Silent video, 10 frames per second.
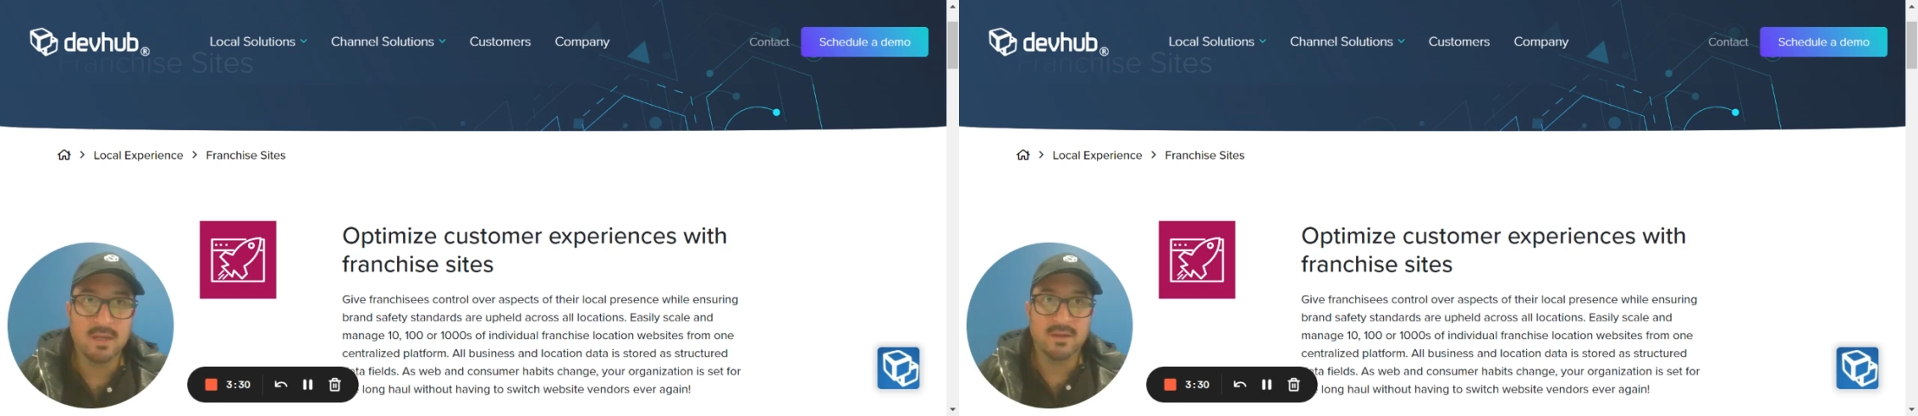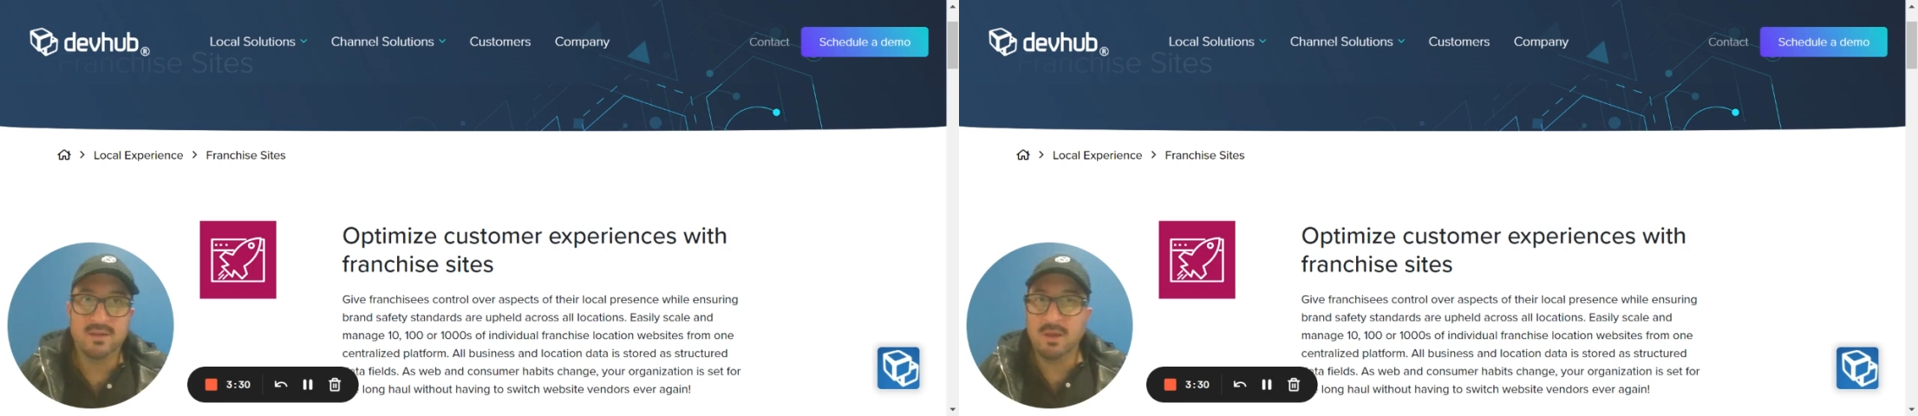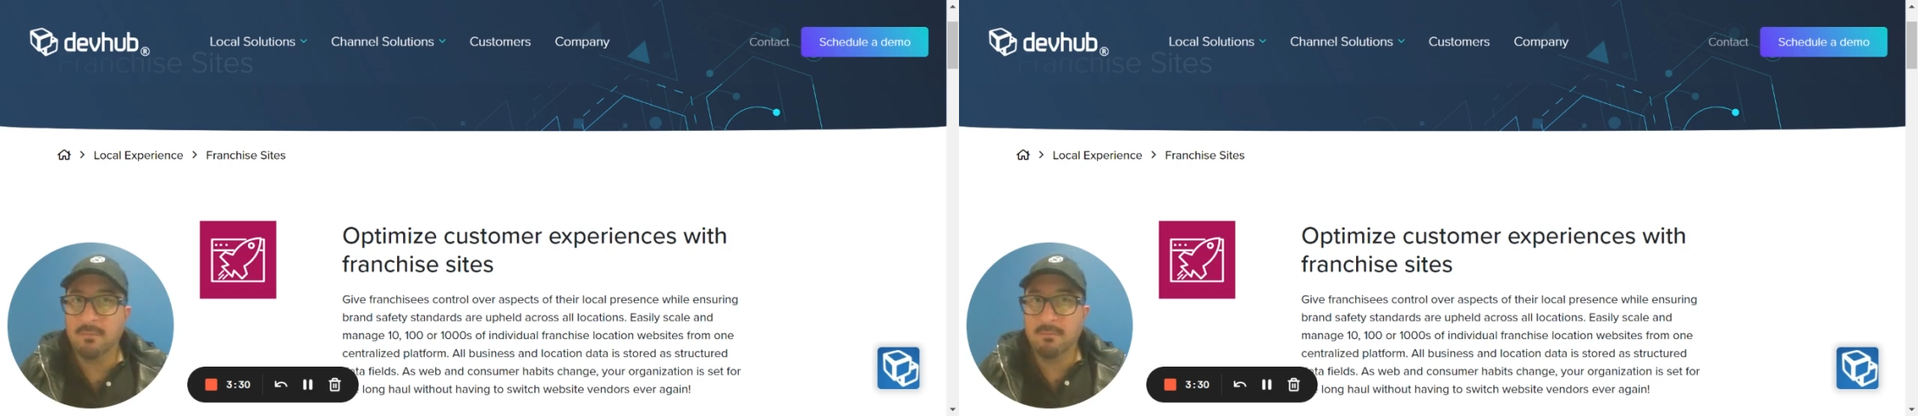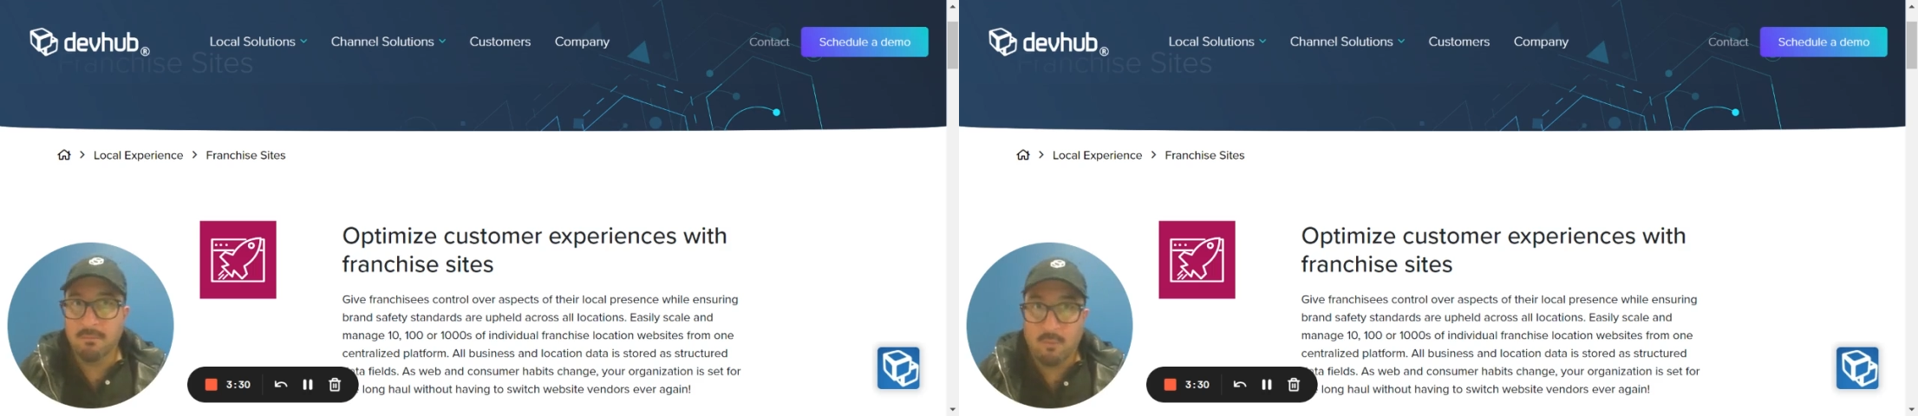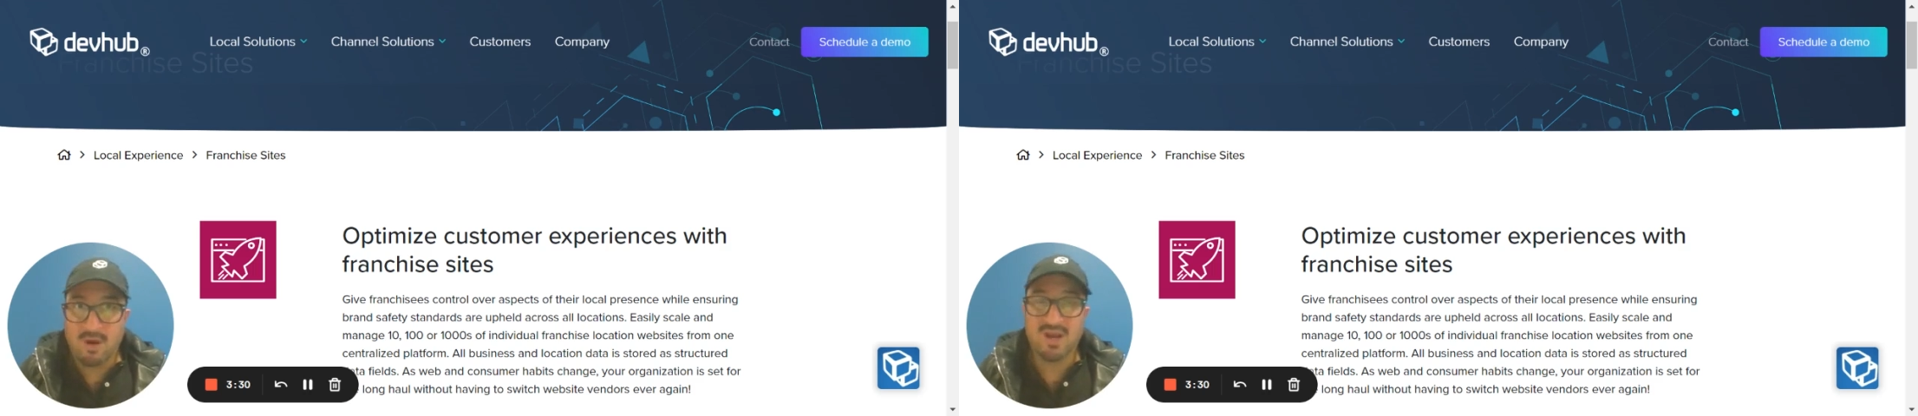that they
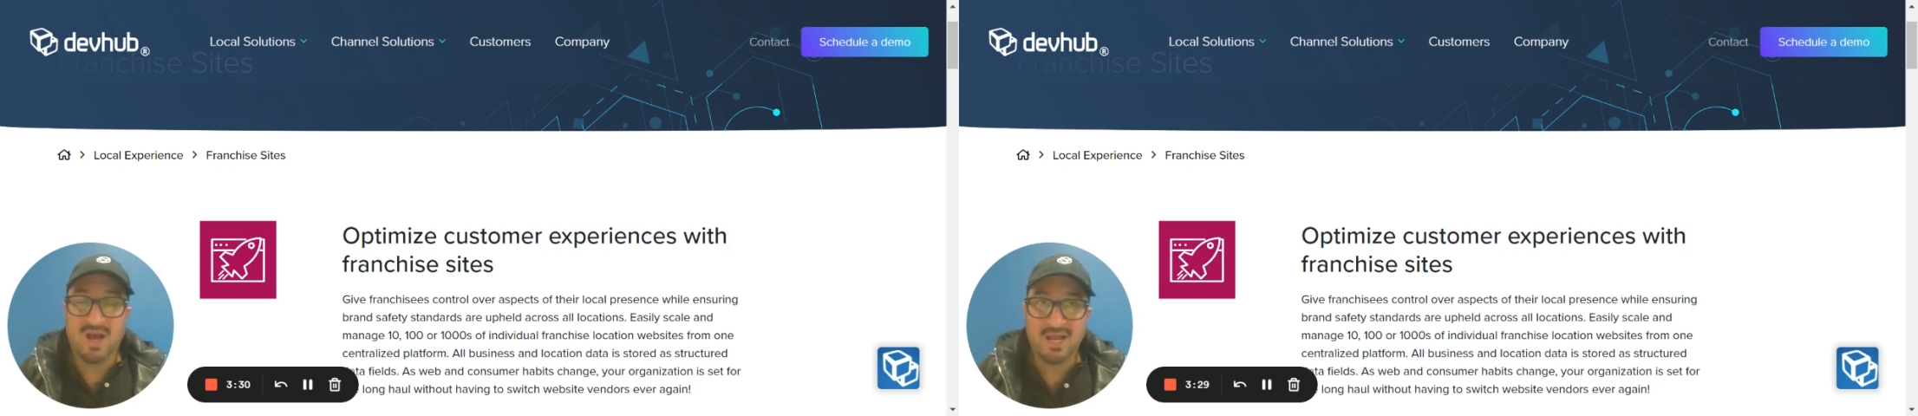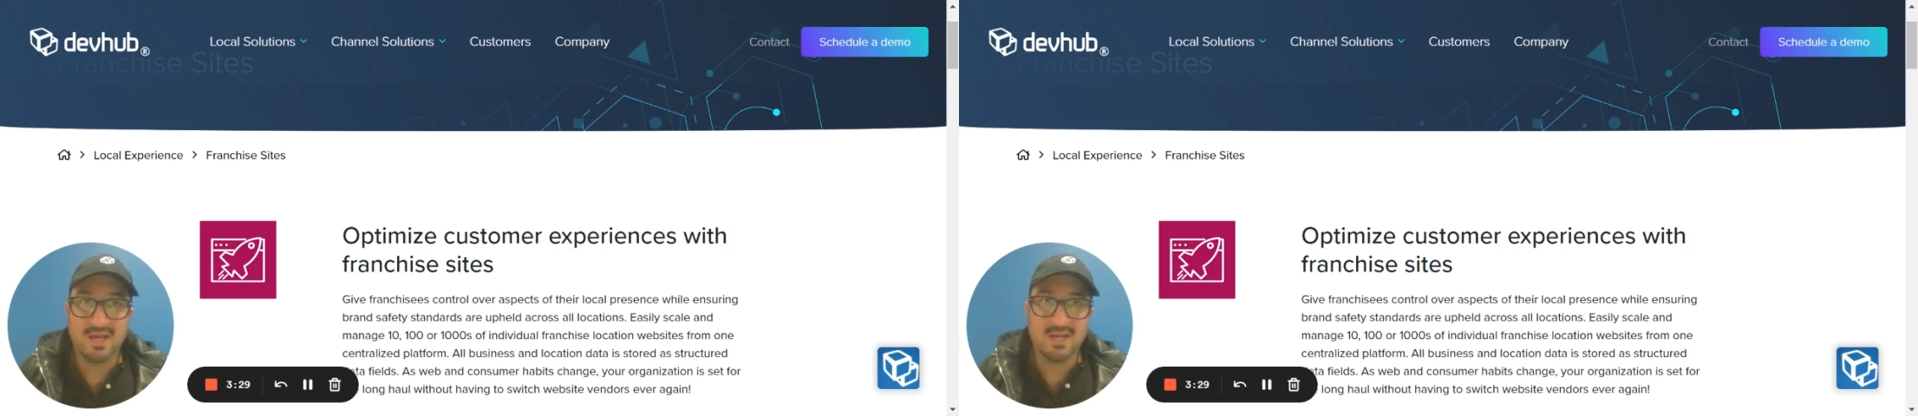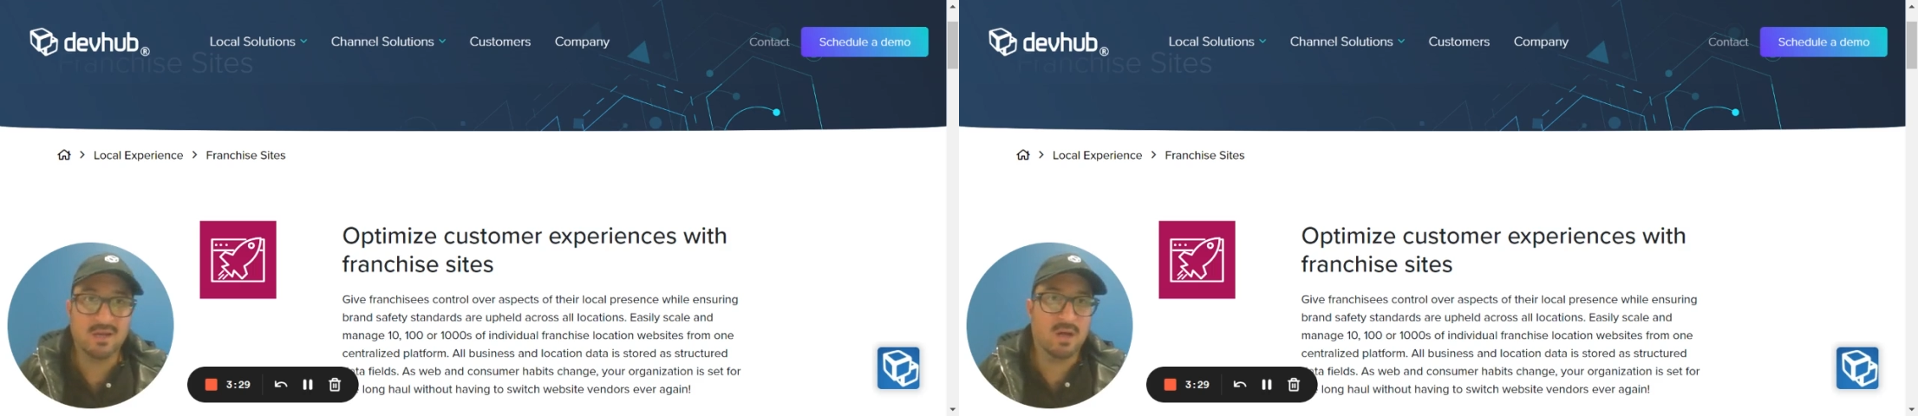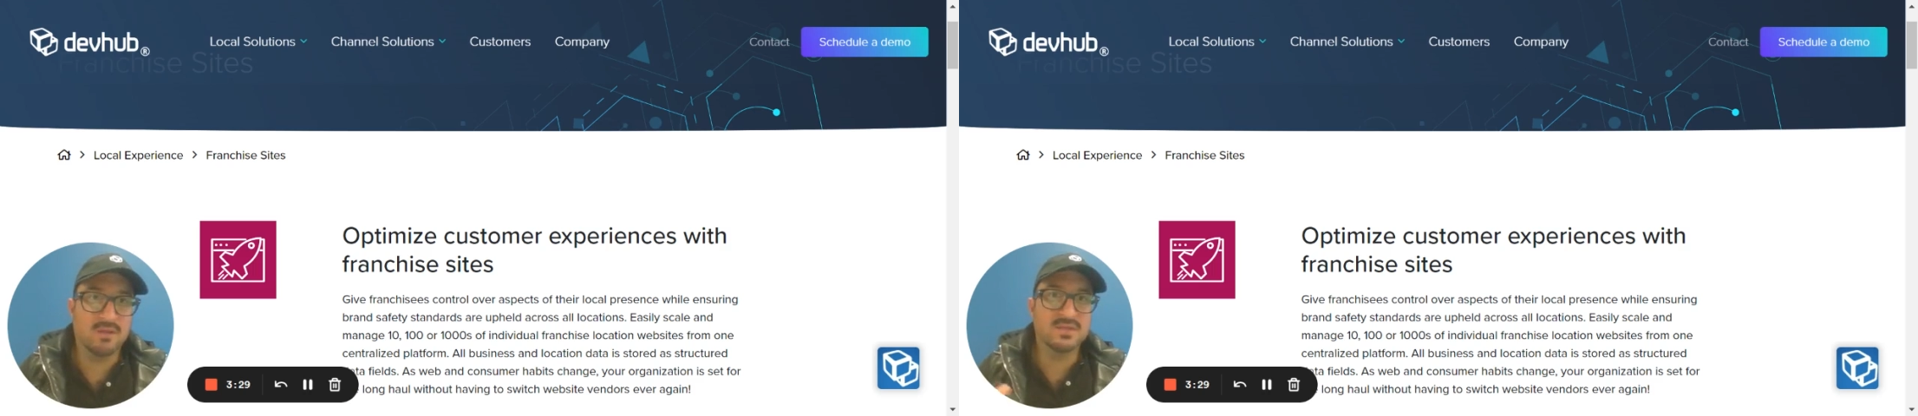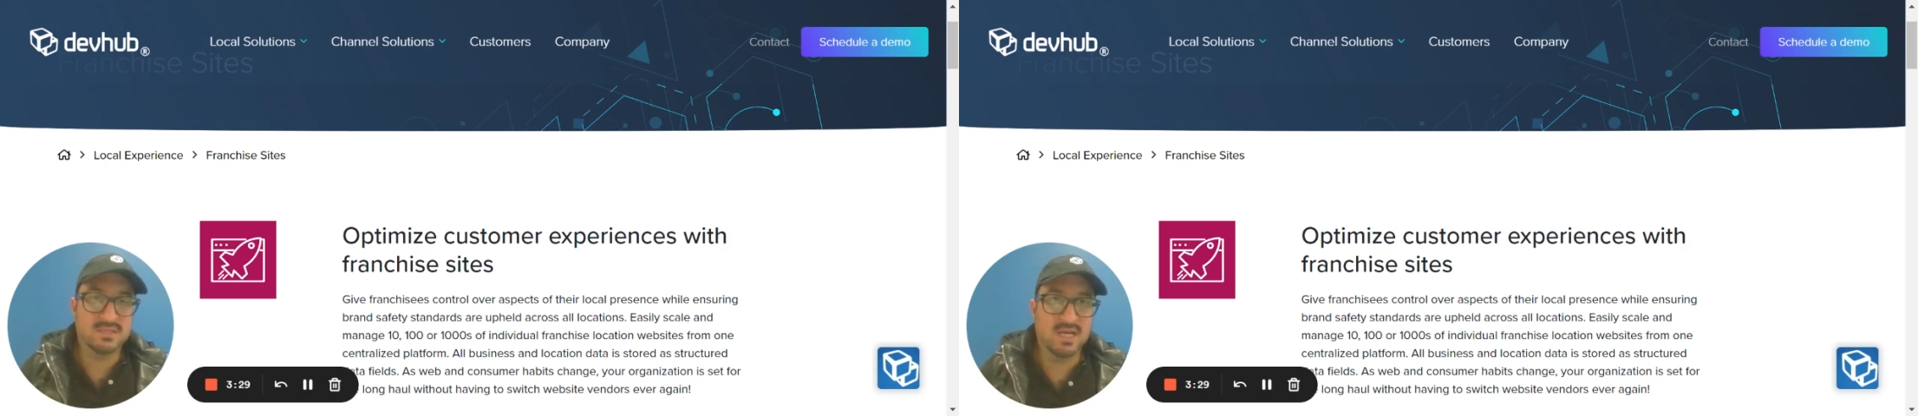want highlighted
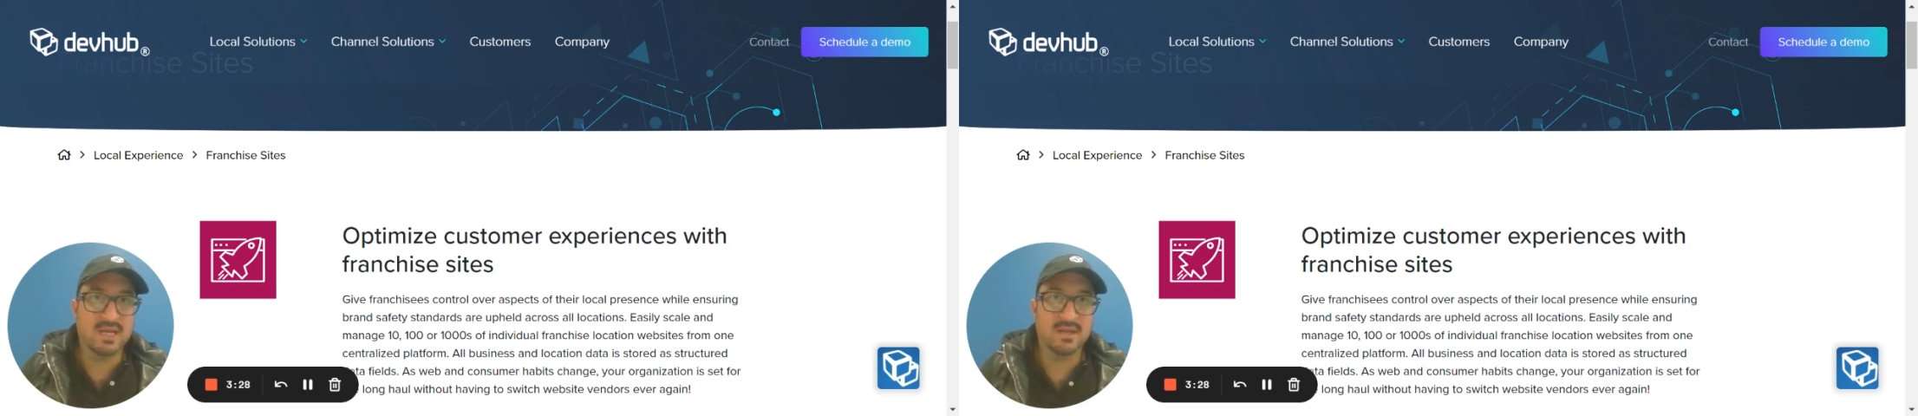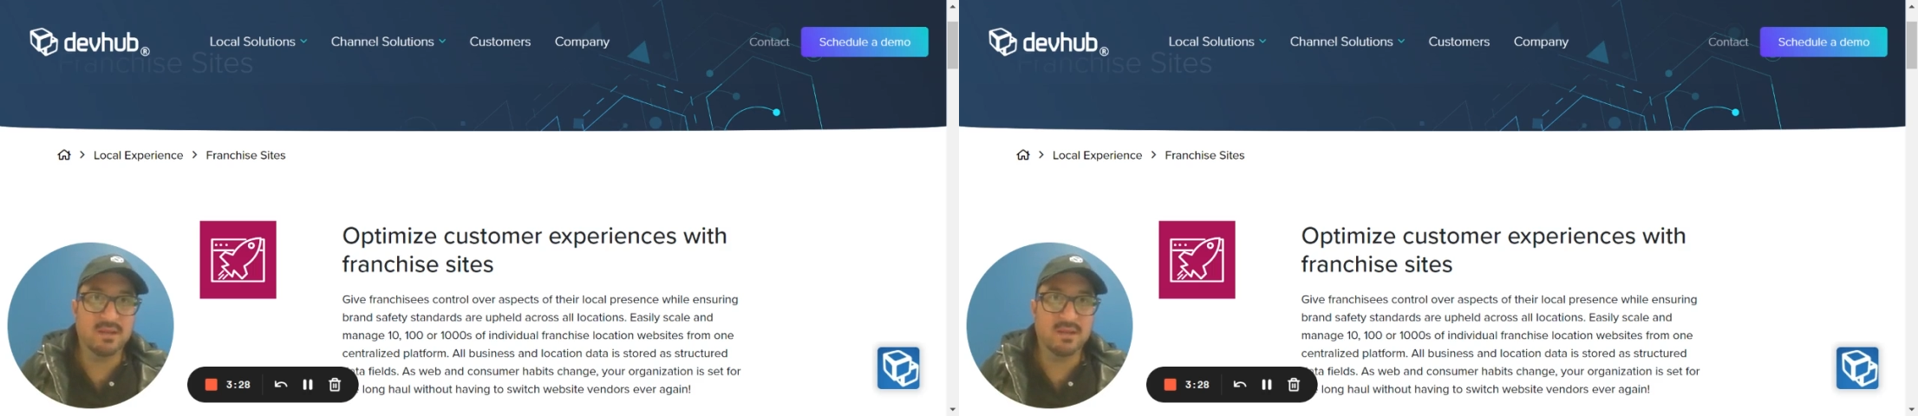on the site